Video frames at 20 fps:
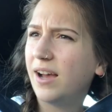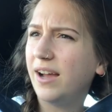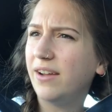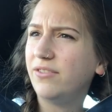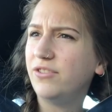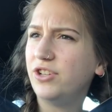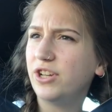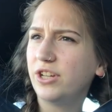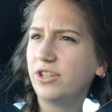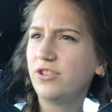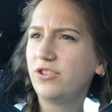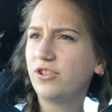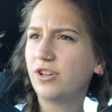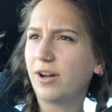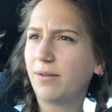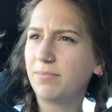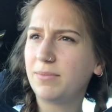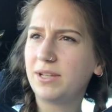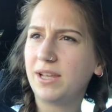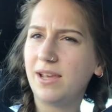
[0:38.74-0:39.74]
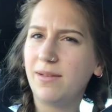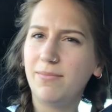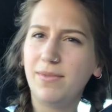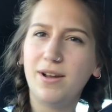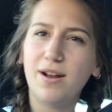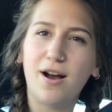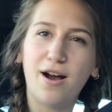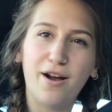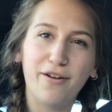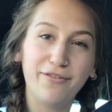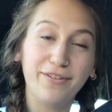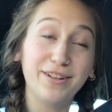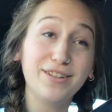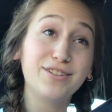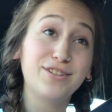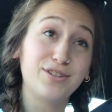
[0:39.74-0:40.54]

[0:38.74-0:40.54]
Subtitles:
I've just dropped Kimmin off at